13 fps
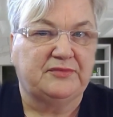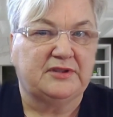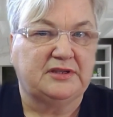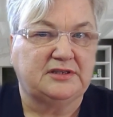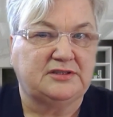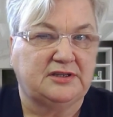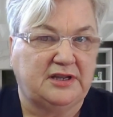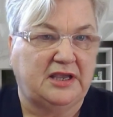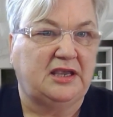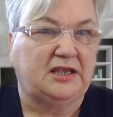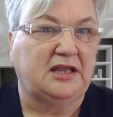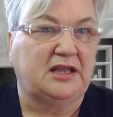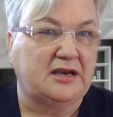today, a
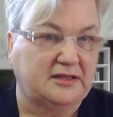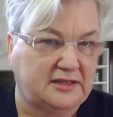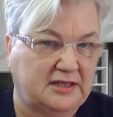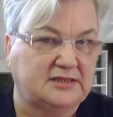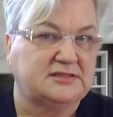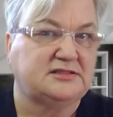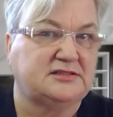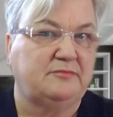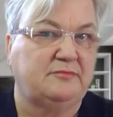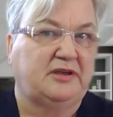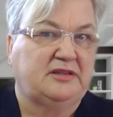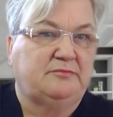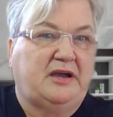lot of that is done by
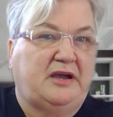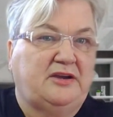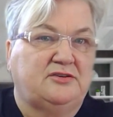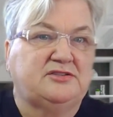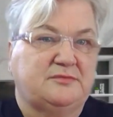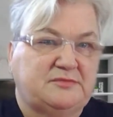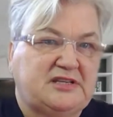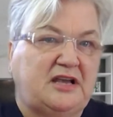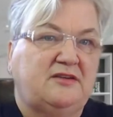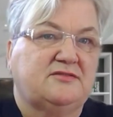the buyers themselves.